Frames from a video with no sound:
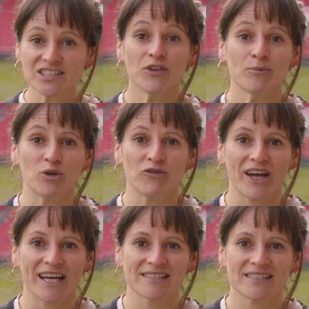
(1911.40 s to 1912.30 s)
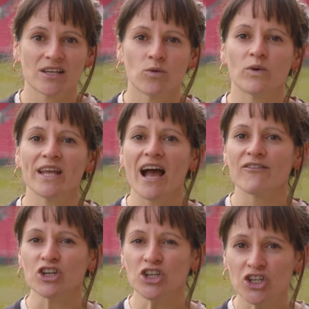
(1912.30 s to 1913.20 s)
As football fans, we
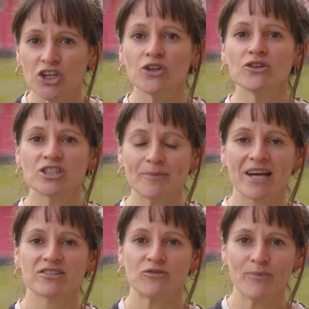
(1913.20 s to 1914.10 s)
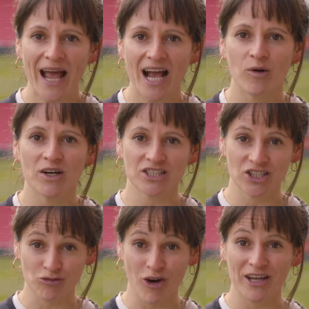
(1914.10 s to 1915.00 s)
have a huge amount of power
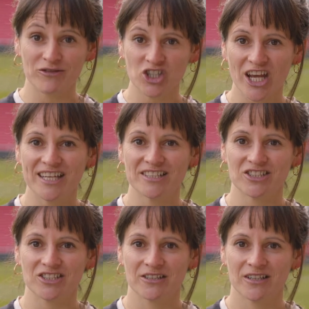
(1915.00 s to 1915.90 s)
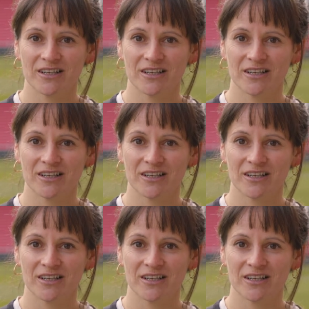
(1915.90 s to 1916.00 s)
to drive change.